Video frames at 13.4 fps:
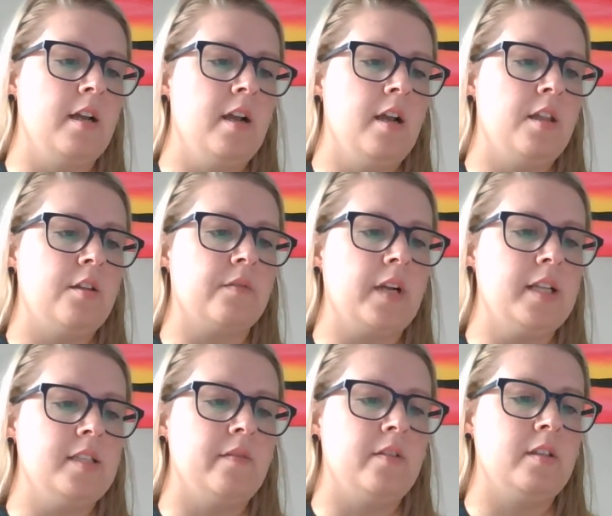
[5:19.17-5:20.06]
The
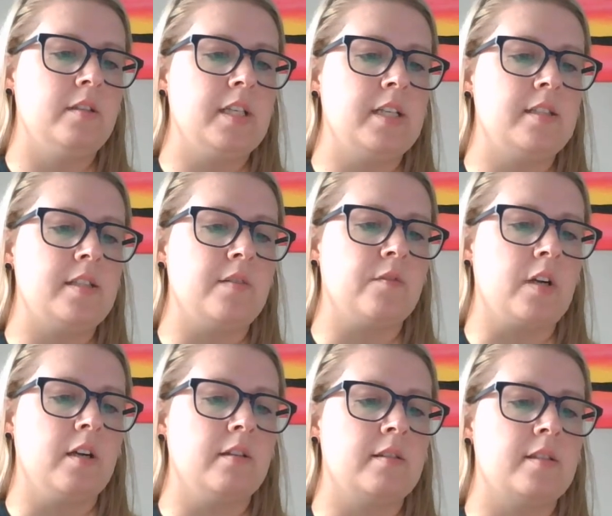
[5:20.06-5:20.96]
reds of the linens and
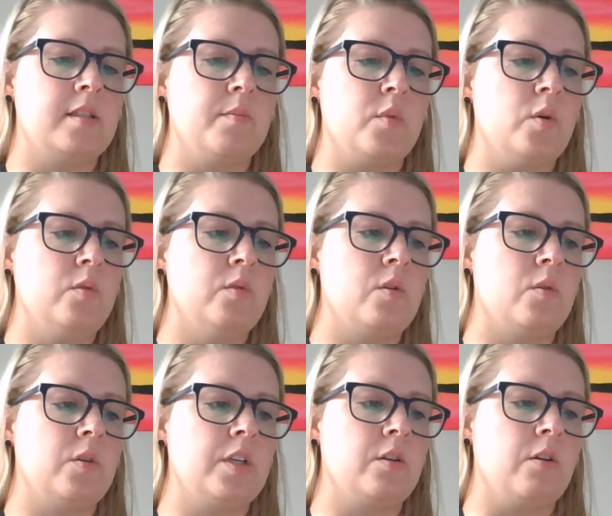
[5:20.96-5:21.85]
rugs, the molten
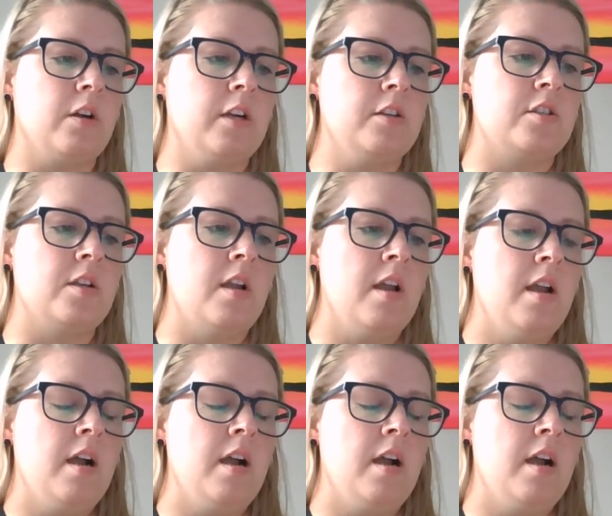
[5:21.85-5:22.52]
golden orange